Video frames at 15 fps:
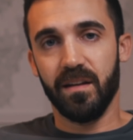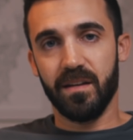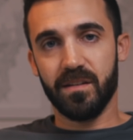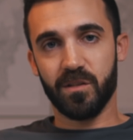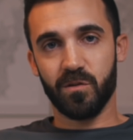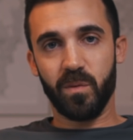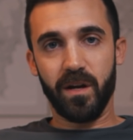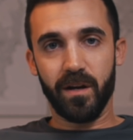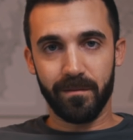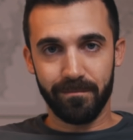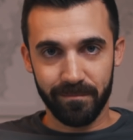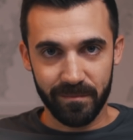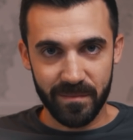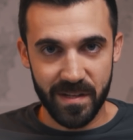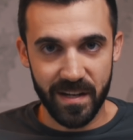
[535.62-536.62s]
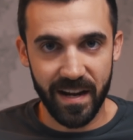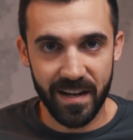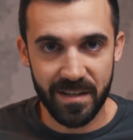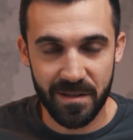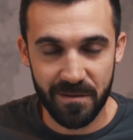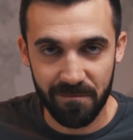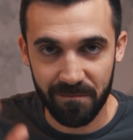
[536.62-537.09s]
It was weird. See you
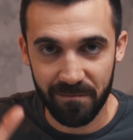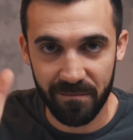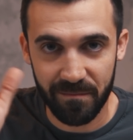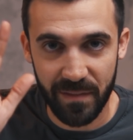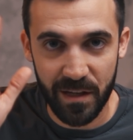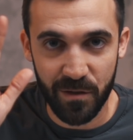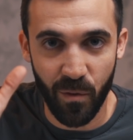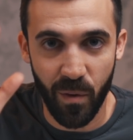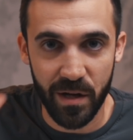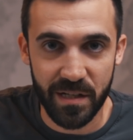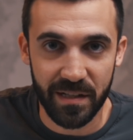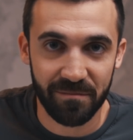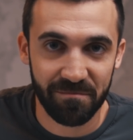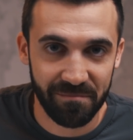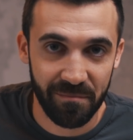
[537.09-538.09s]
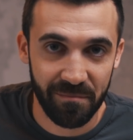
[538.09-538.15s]
guys. Thanks for watching.